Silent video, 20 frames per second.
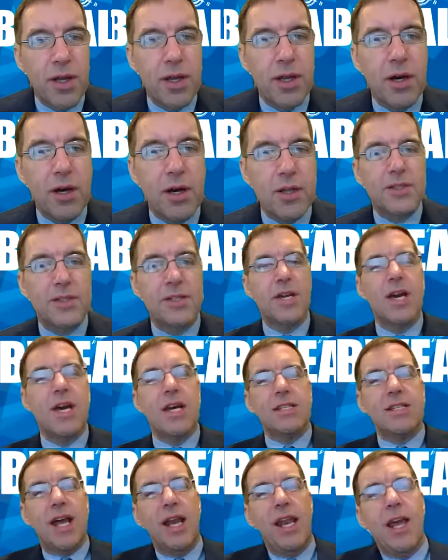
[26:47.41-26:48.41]
You know, it's
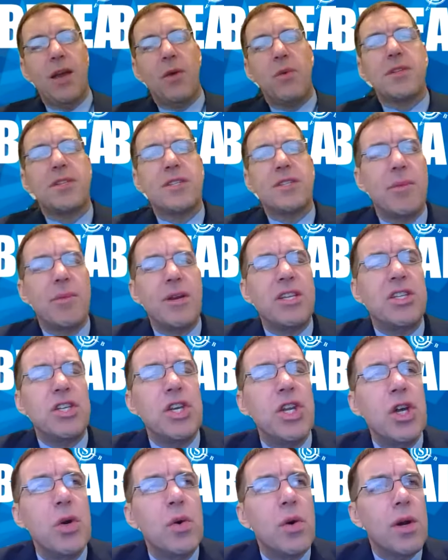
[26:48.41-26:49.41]
it's kind of like when somebody's
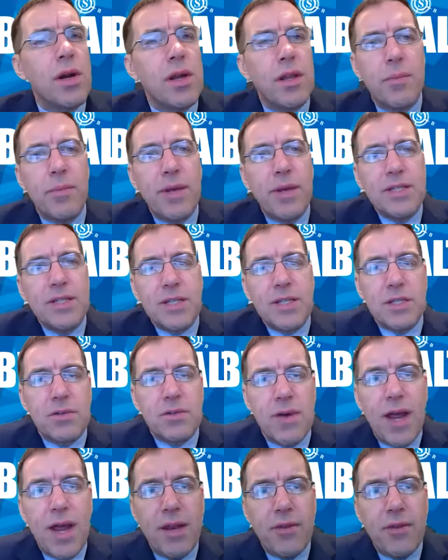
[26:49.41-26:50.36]
newer in the business, right?